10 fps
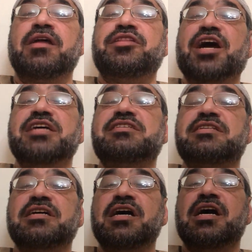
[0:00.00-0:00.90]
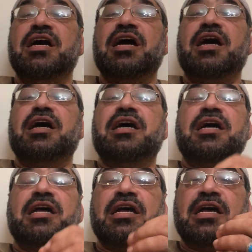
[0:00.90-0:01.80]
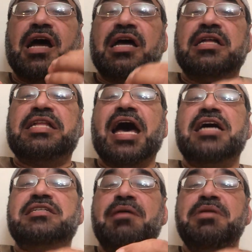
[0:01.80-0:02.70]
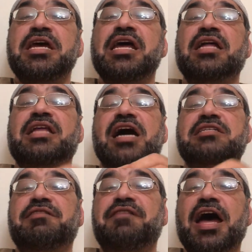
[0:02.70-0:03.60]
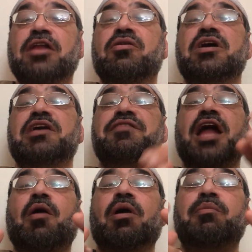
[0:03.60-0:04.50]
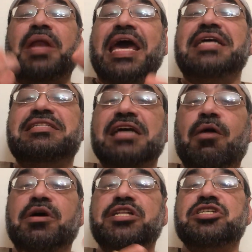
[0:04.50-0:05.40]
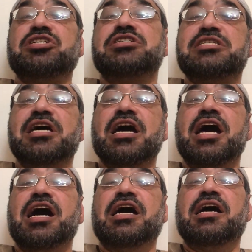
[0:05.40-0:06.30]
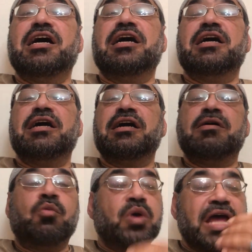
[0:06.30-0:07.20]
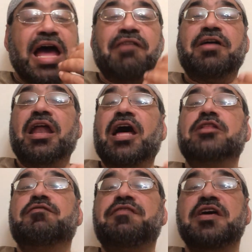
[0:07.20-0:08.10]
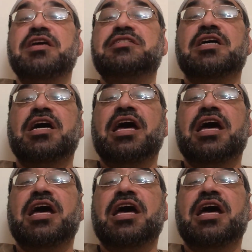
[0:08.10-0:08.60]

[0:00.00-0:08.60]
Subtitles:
dress. It has a meaning, it has a value. Even our plates, our dishes, we have a lot of things,